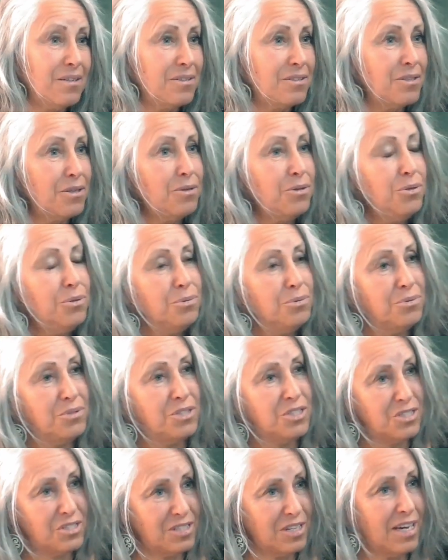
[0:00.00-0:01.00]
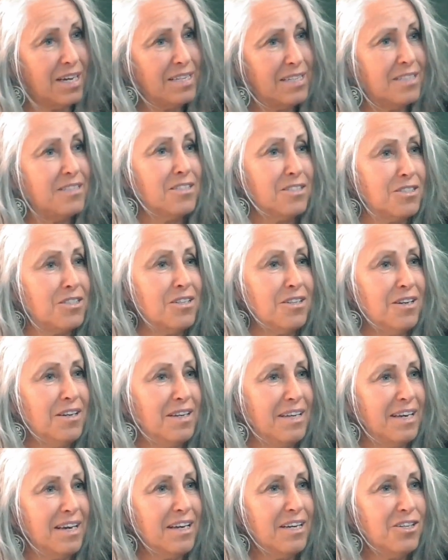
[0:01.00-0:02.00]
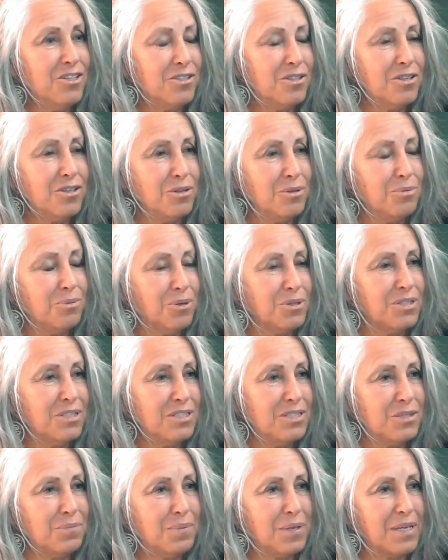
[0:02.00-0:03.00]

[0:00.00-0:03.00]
So you decided at an early age that you wanted to